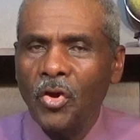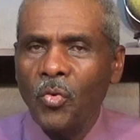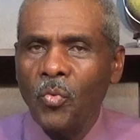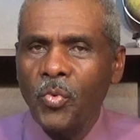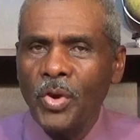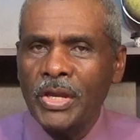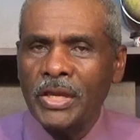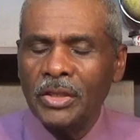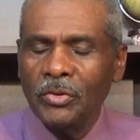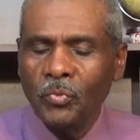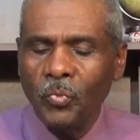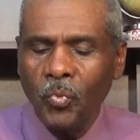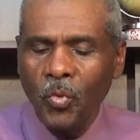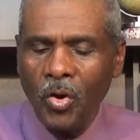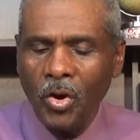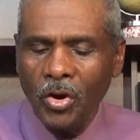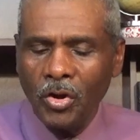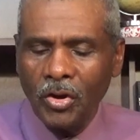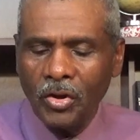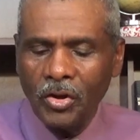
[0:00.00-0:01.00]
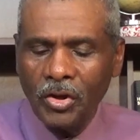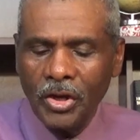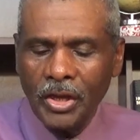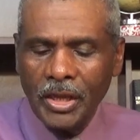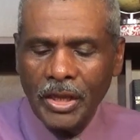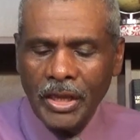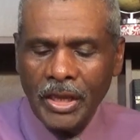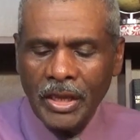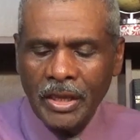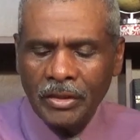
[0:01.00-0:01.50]
We can walk
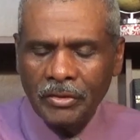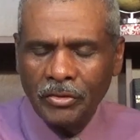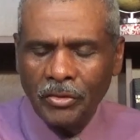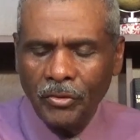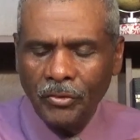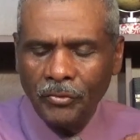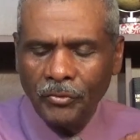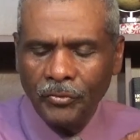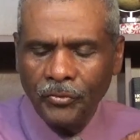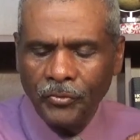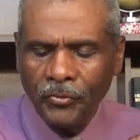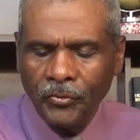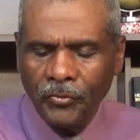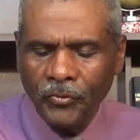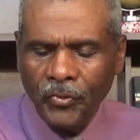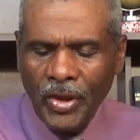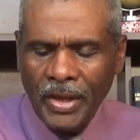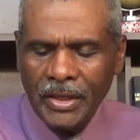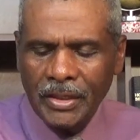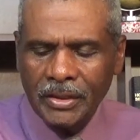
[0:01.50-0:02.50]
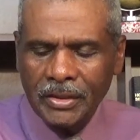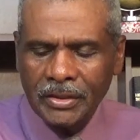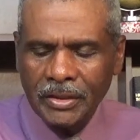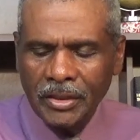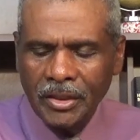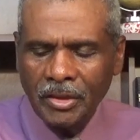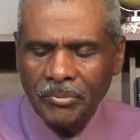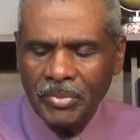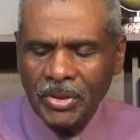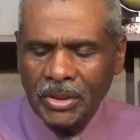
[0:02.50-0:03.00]
in faith
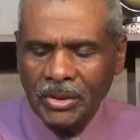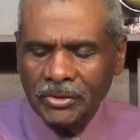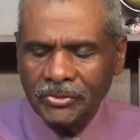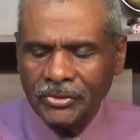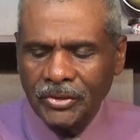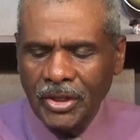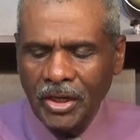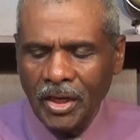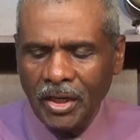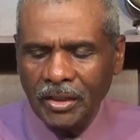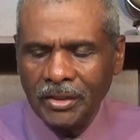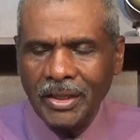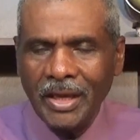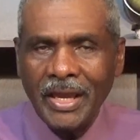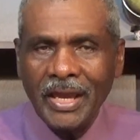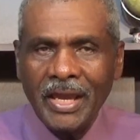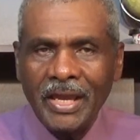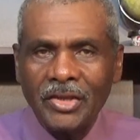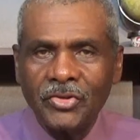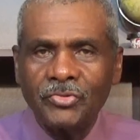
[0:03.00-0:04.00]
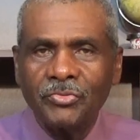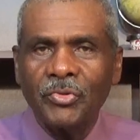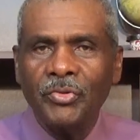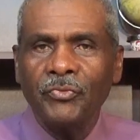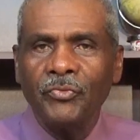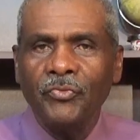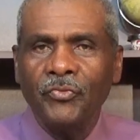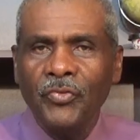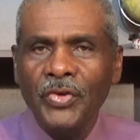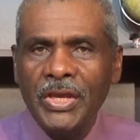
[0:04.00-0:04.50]
because God has
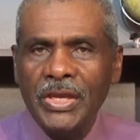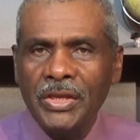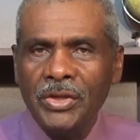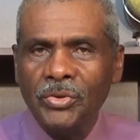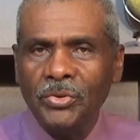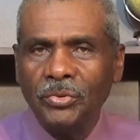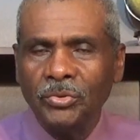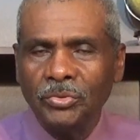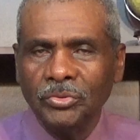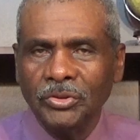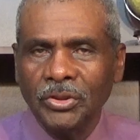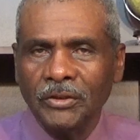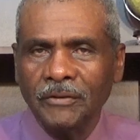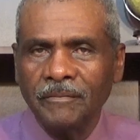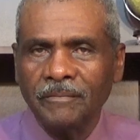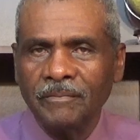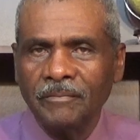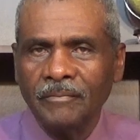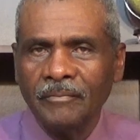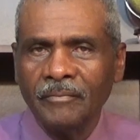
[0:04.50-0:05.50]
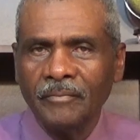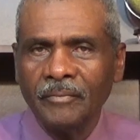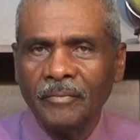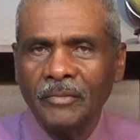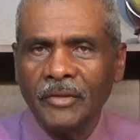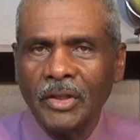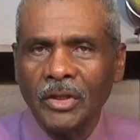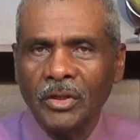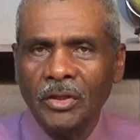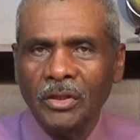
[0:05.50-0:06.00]
revealed
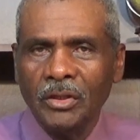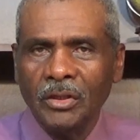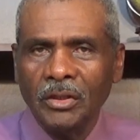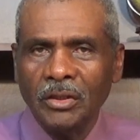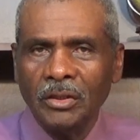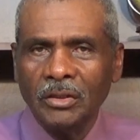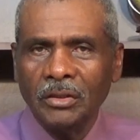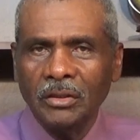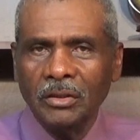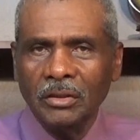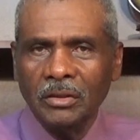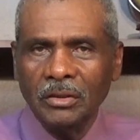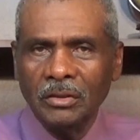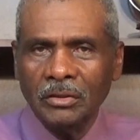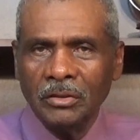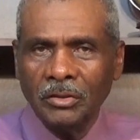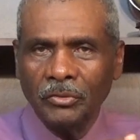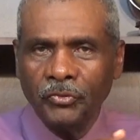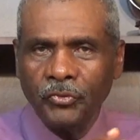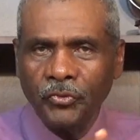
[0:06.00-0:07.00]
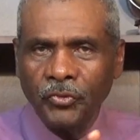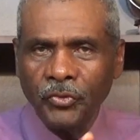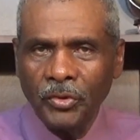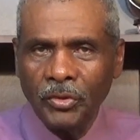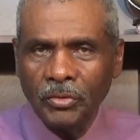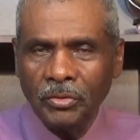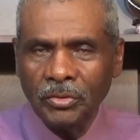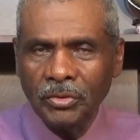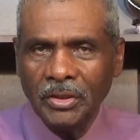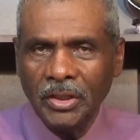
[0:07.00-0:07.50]
the
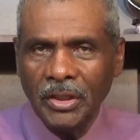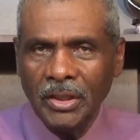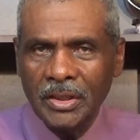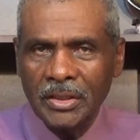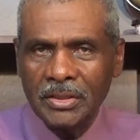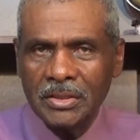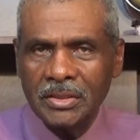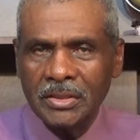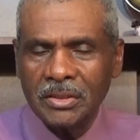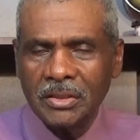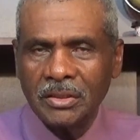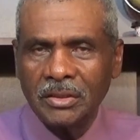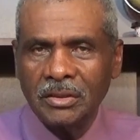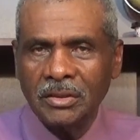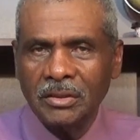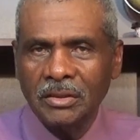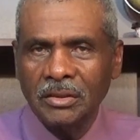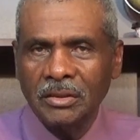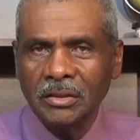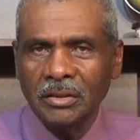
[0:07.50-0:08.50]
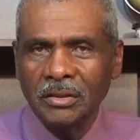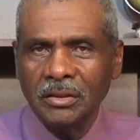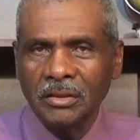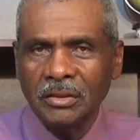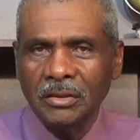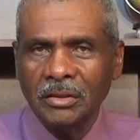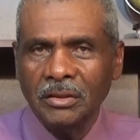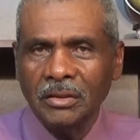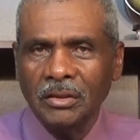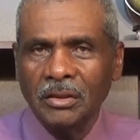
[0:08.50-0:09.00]
fullness
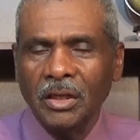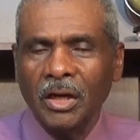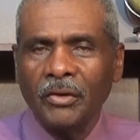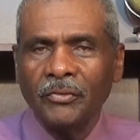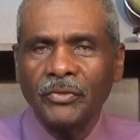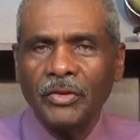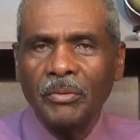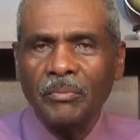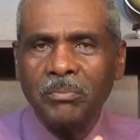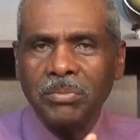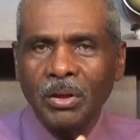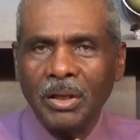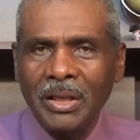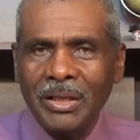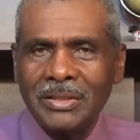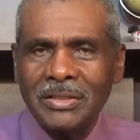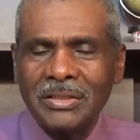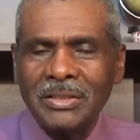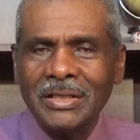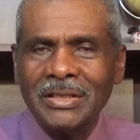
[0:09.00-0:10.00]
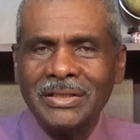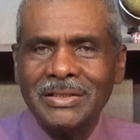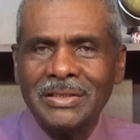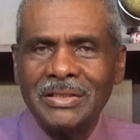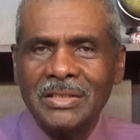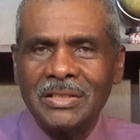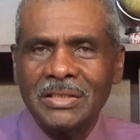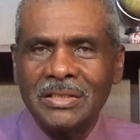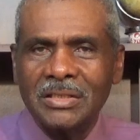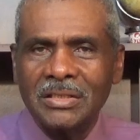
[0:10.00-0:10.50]
of the
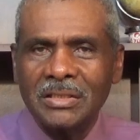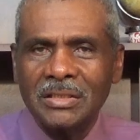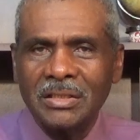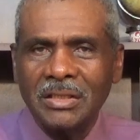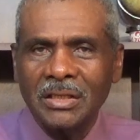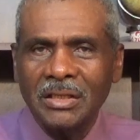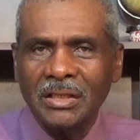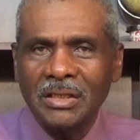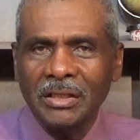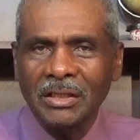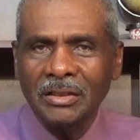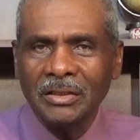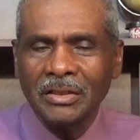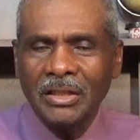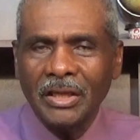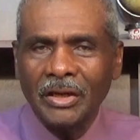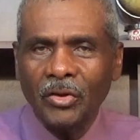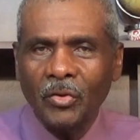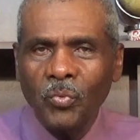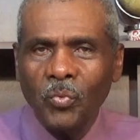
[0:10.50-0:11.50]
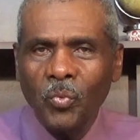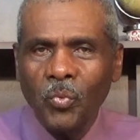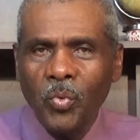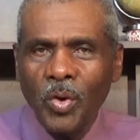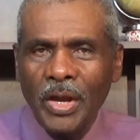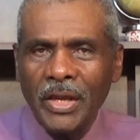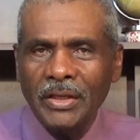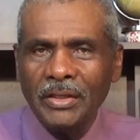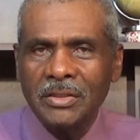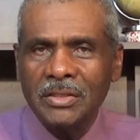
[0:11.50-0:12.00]
blessings that
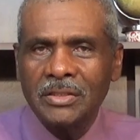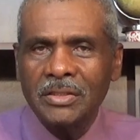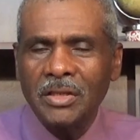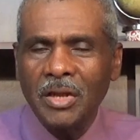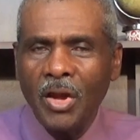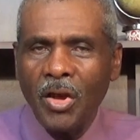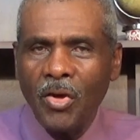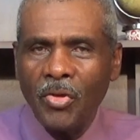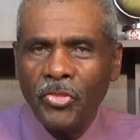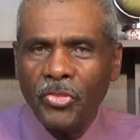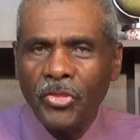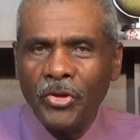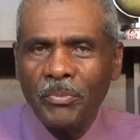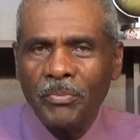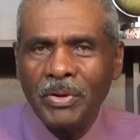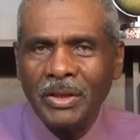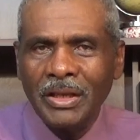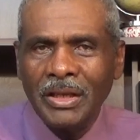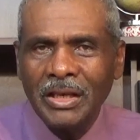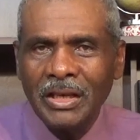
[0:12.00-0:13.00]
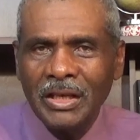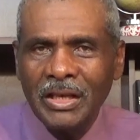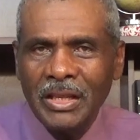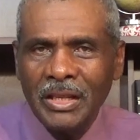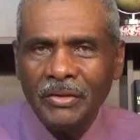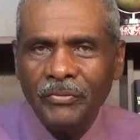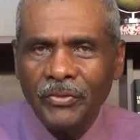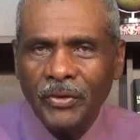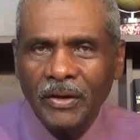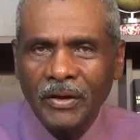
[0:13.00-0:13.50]
awaits the
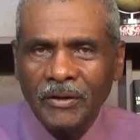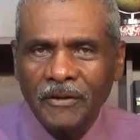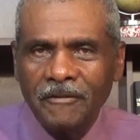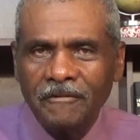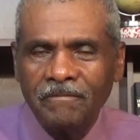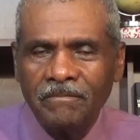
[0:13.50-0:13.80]
believer